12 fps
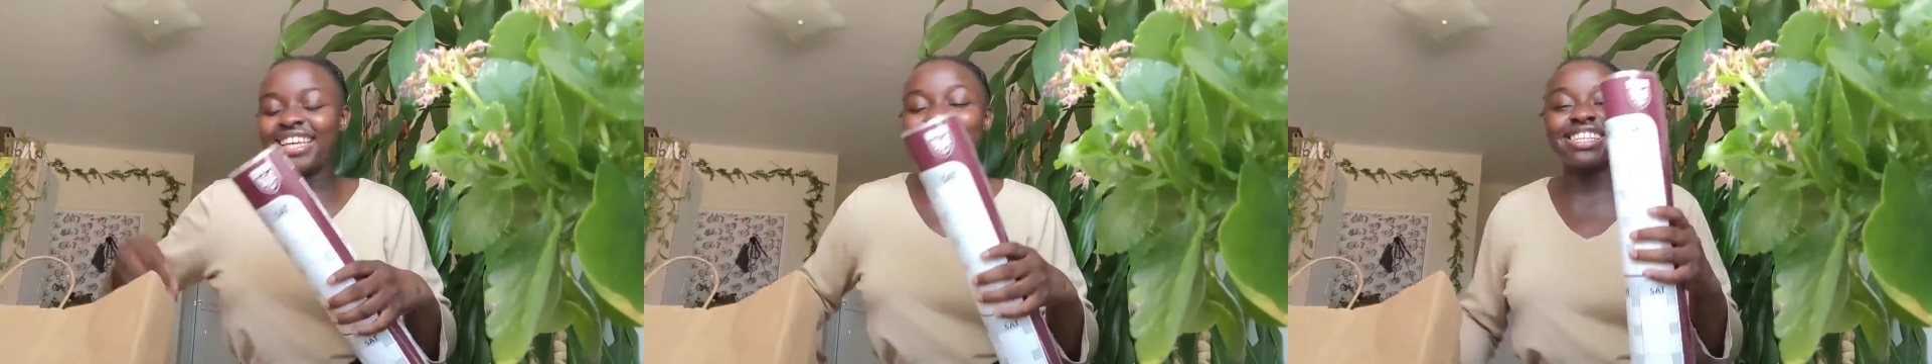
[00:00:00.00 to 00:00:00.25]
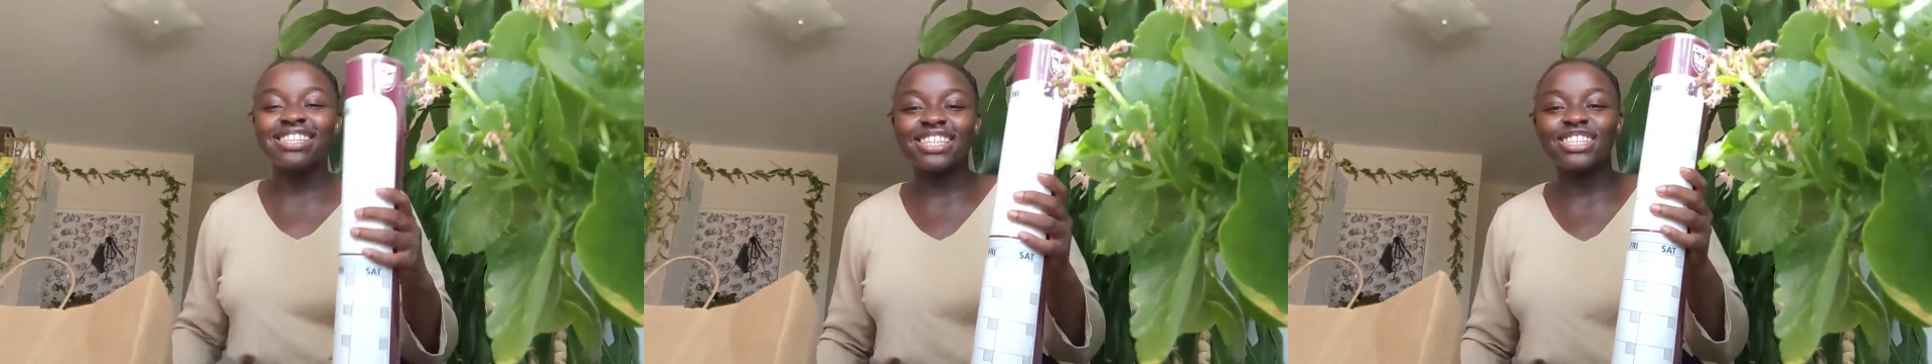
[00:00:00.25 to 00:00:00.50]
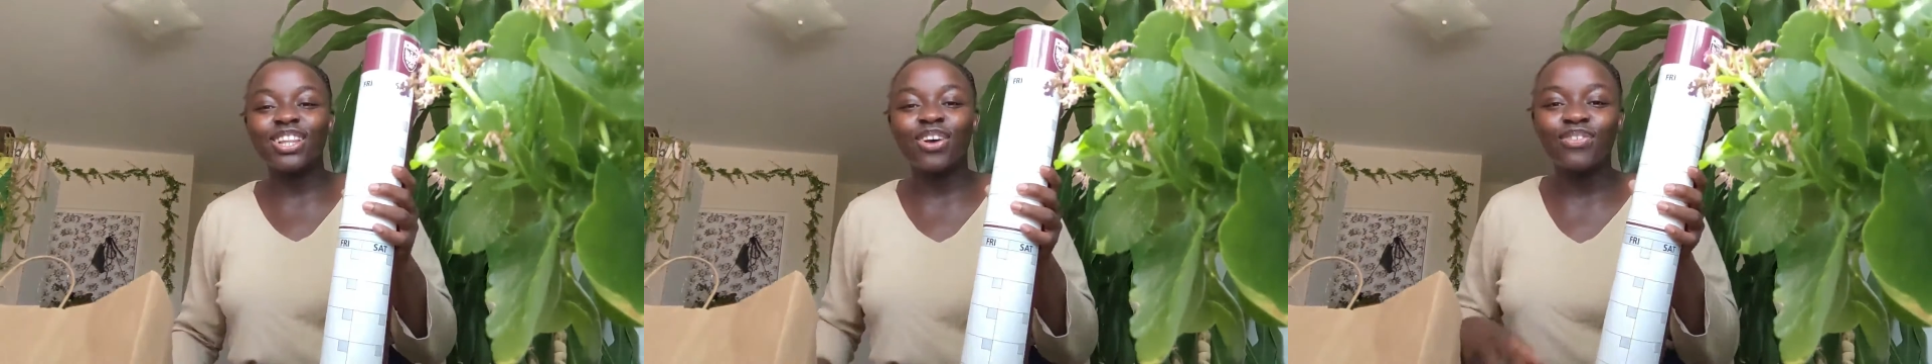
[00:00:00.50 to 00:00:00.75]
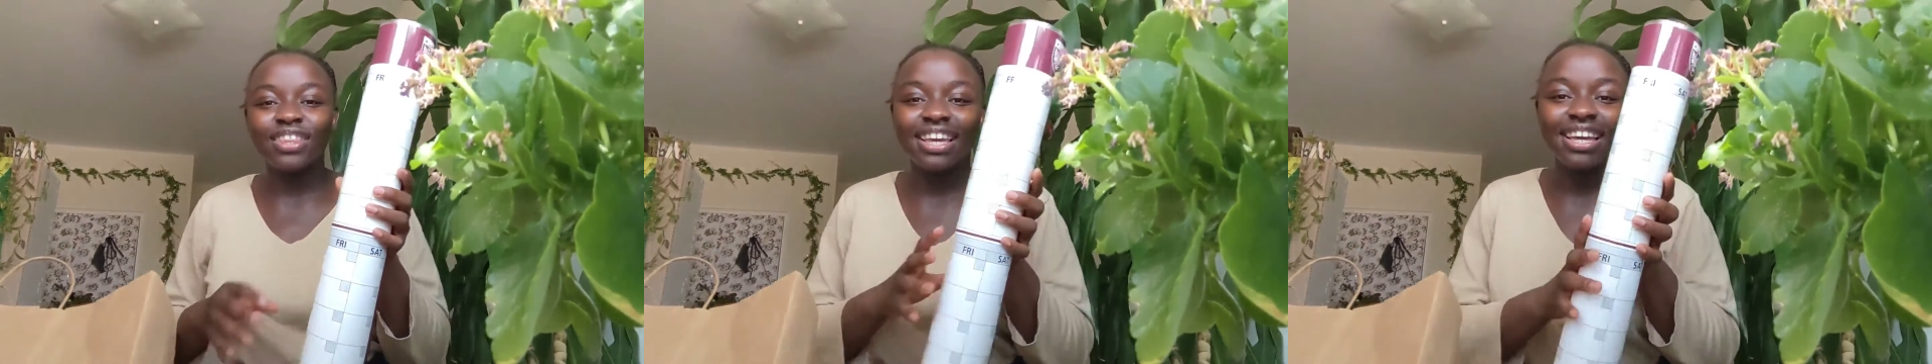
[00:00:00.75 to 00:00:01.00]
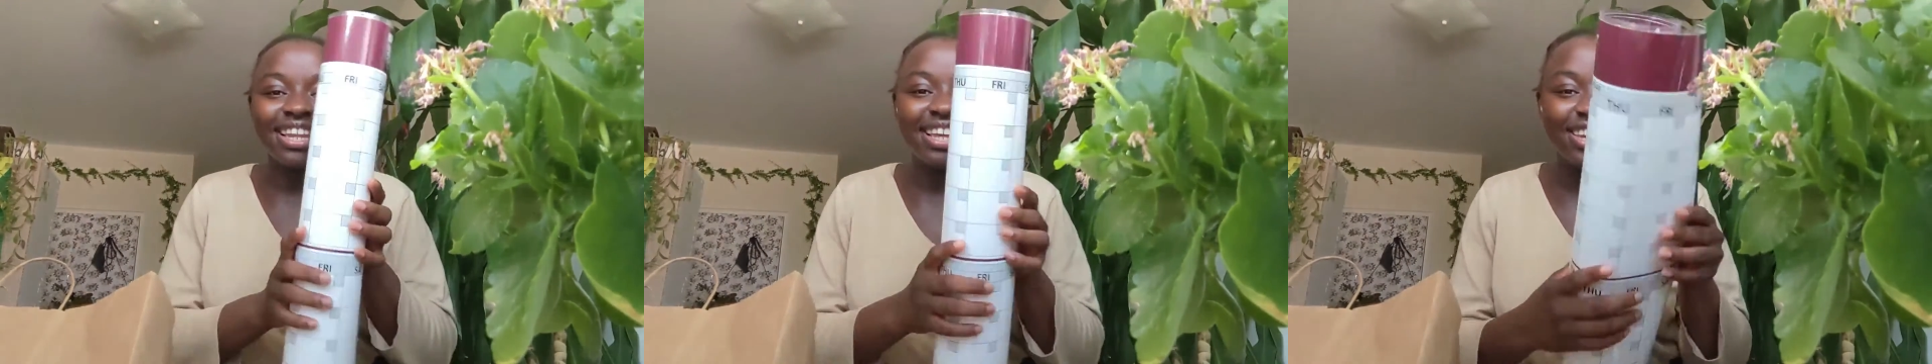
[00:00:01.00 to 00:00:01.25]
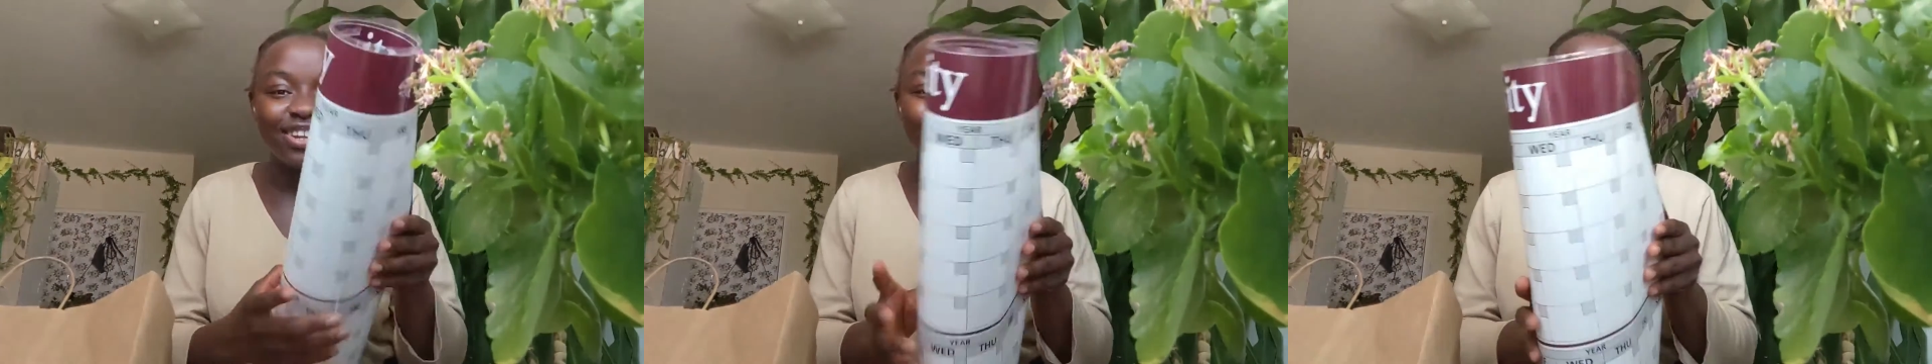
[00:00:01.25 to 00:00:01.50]
is this lovely
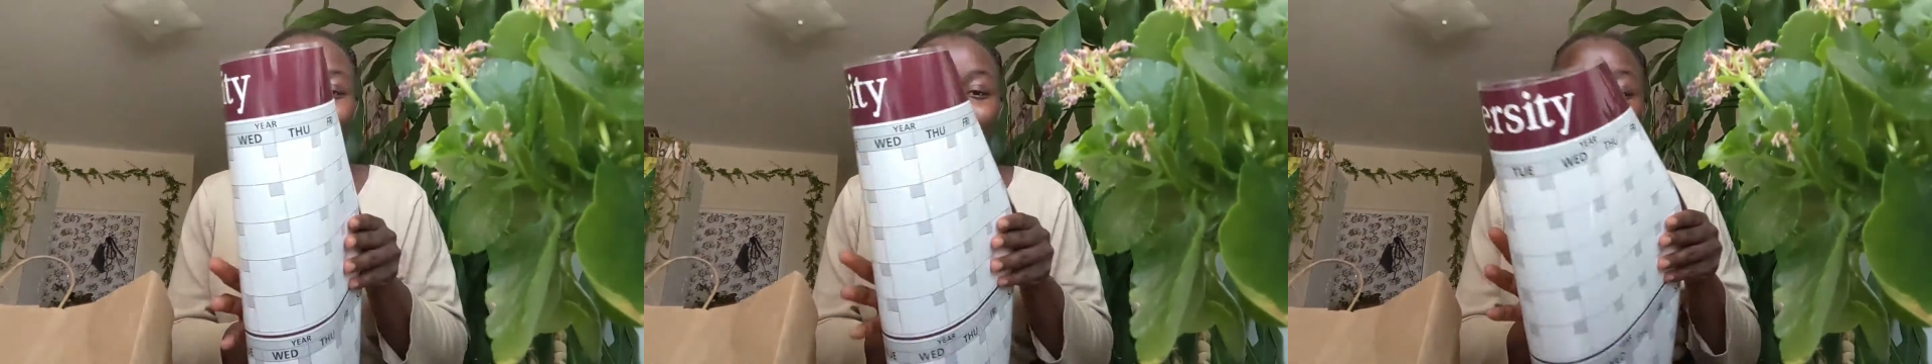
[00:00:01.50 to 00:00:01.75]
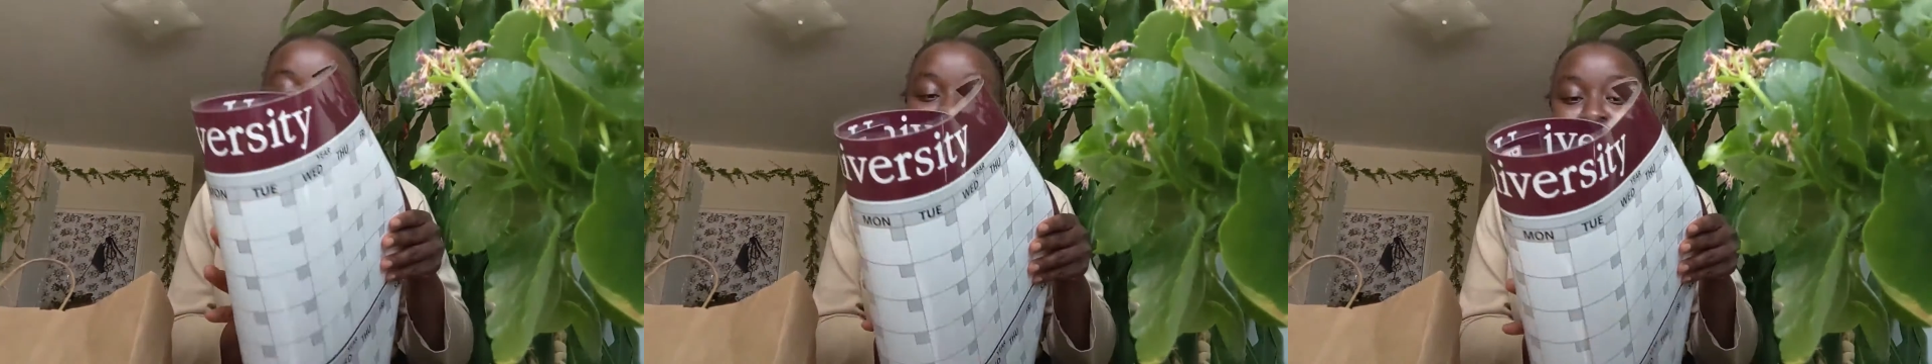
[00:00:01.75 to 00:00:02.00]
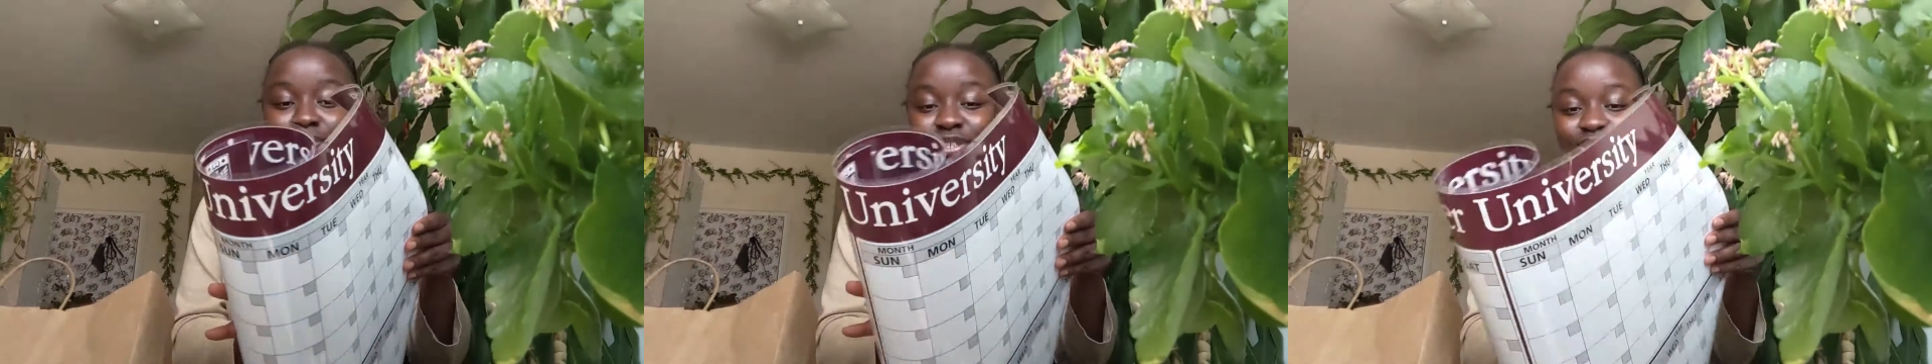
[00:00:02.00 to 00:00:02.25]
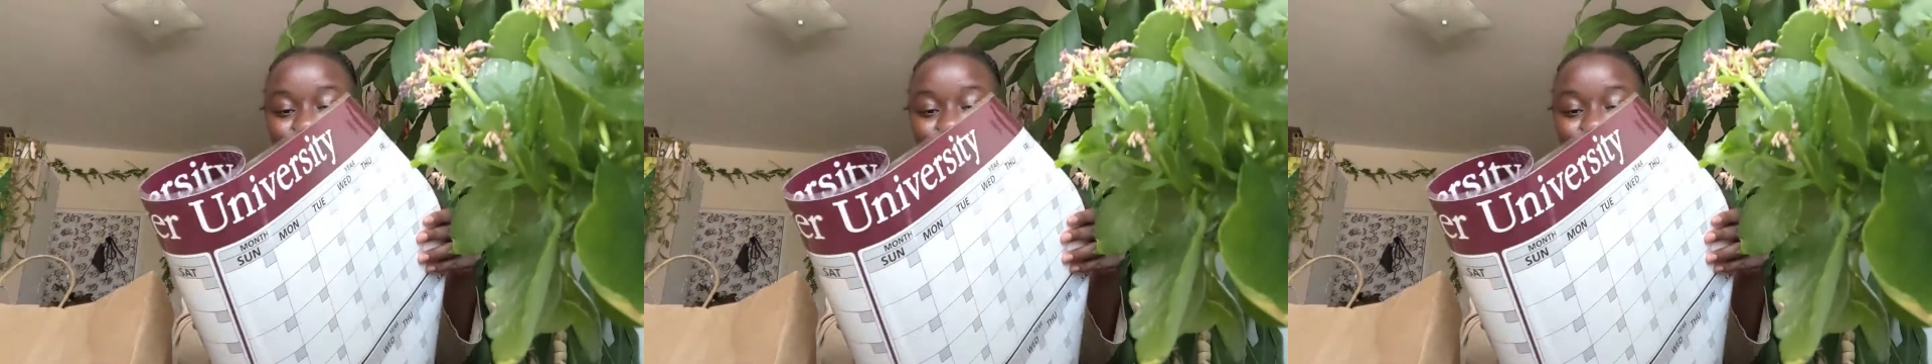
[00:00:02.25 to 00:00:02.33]
calendar from my campus